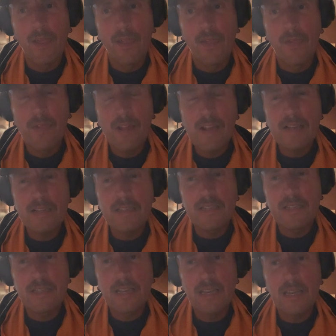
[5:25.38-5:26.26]

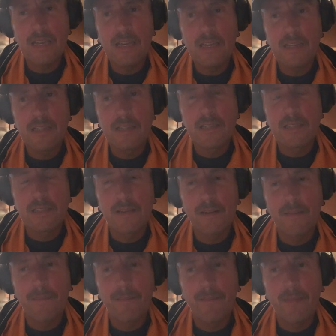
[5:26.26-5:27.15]
These things
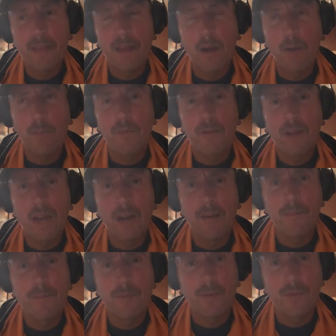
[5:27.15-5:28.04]
help
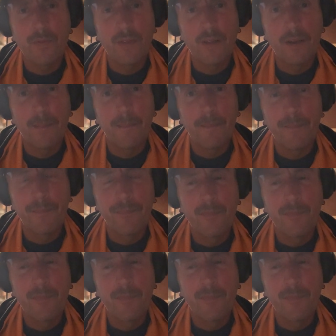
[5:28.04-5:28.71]
comfort them.